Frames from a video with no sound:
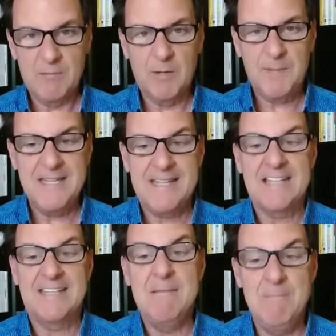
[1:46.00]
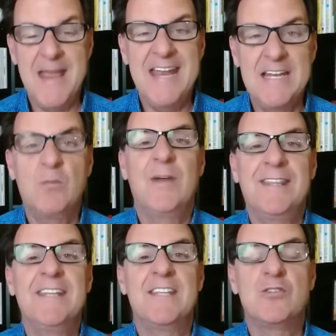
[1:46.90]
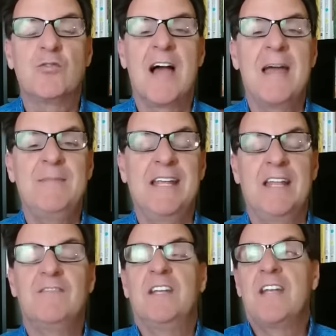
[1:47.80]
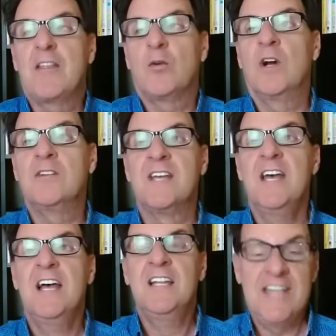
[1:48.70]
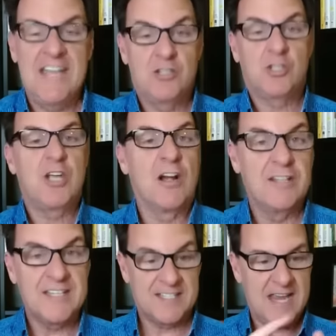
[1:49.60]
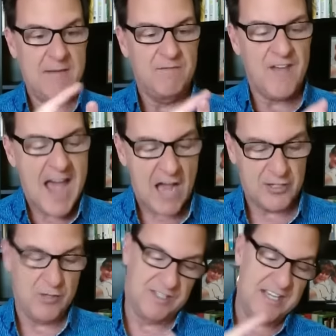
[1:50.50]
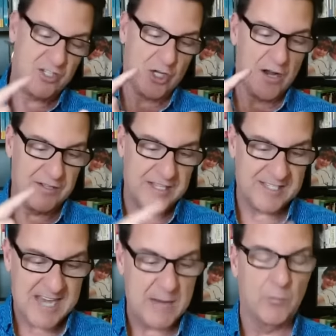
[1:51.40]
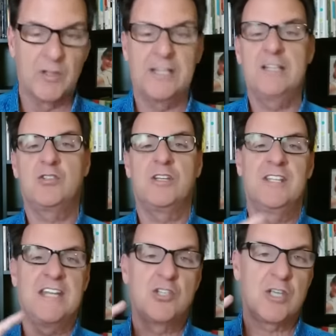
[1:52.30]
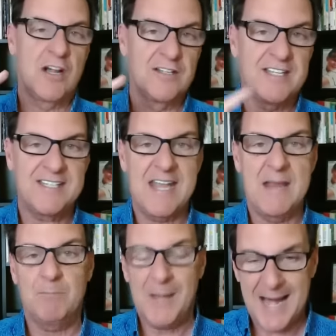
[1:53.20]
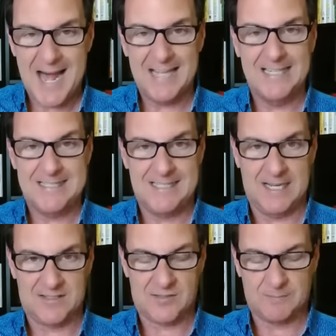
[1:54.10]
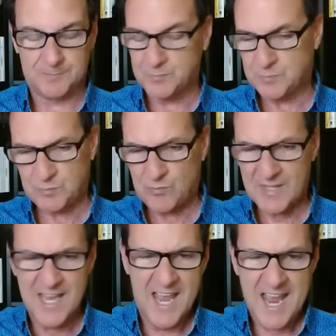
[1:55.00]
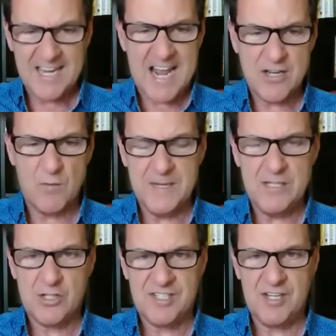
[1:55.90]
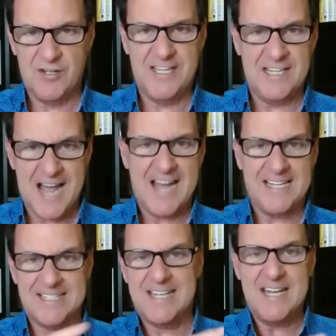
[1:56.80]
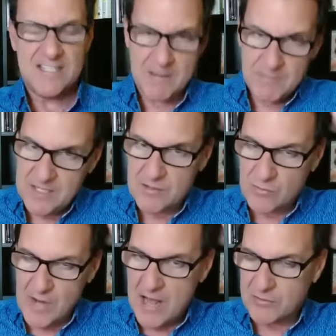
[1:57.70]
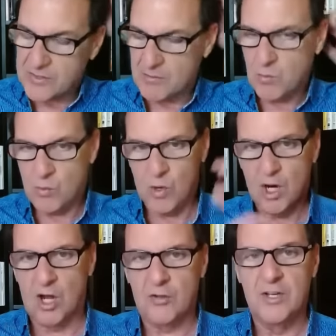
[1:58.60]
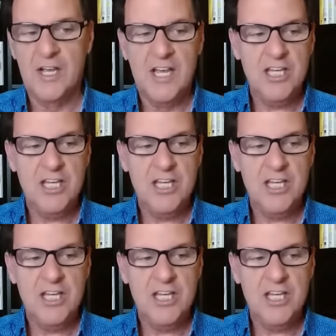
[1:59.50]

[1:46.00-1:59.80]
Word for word: Let me repeat that. They mated within the tribe they lived in. In other words, they shared the same values. They shared the same religion. They shared the same politics. And I don't mean just here in the United States. I mean throughout the world.